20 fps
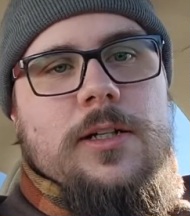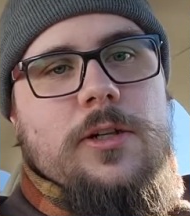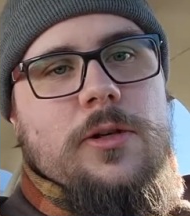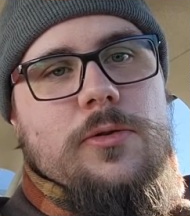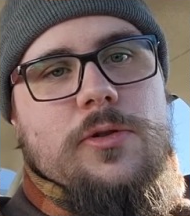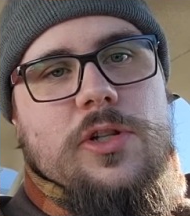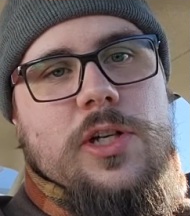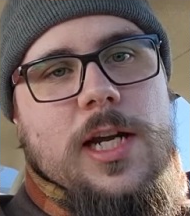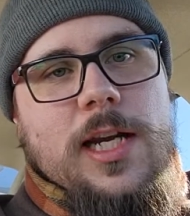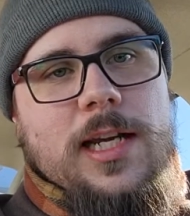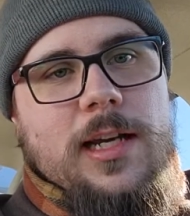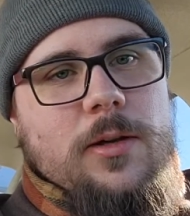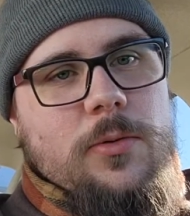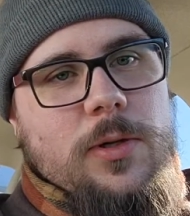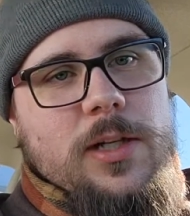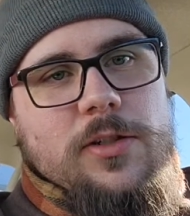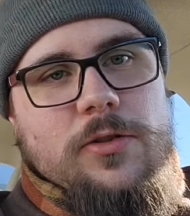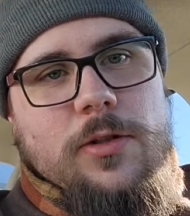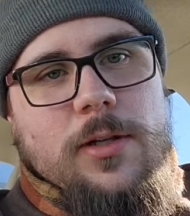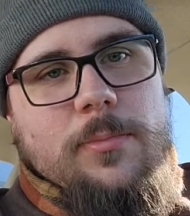No shade at
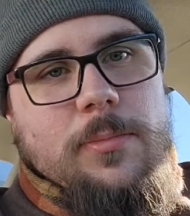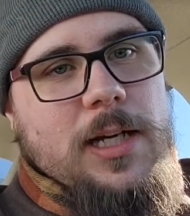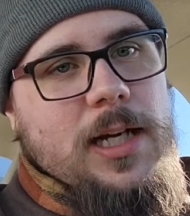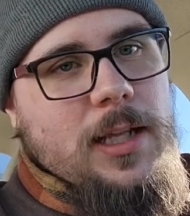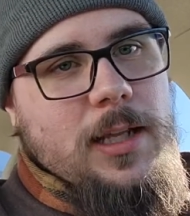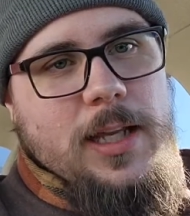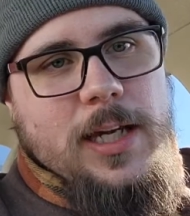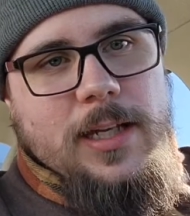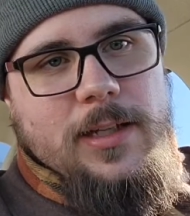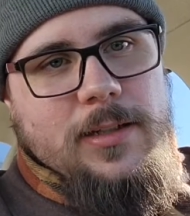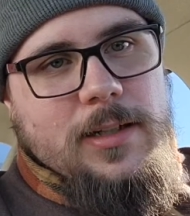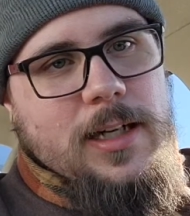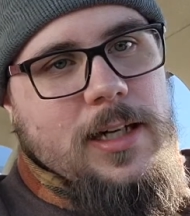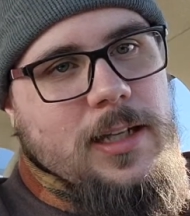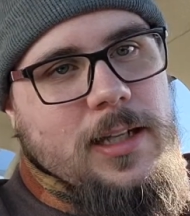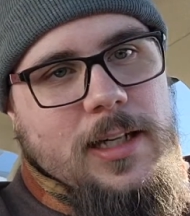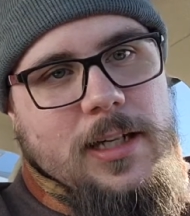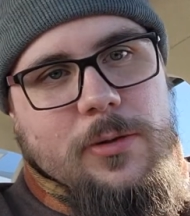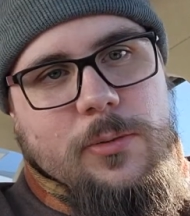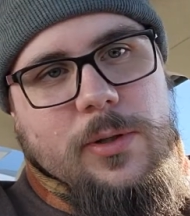QuikTrip. I like
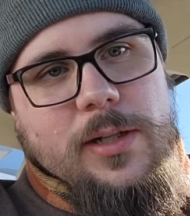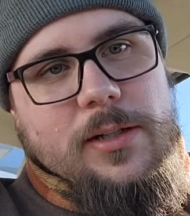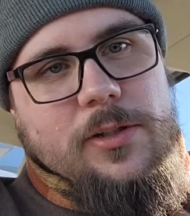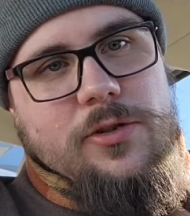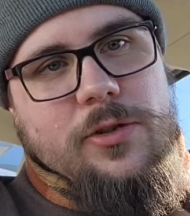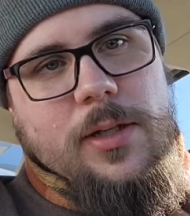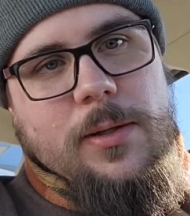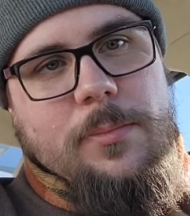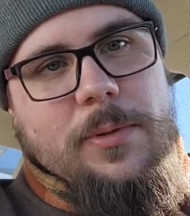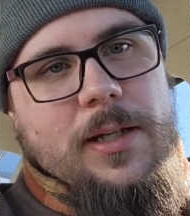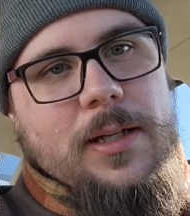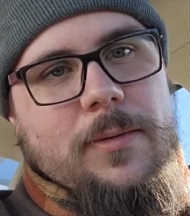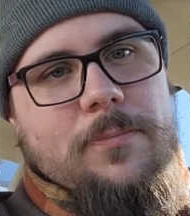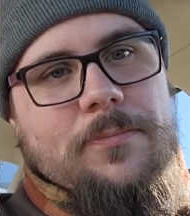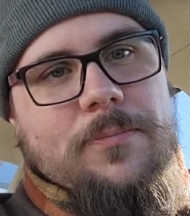QuikTrip.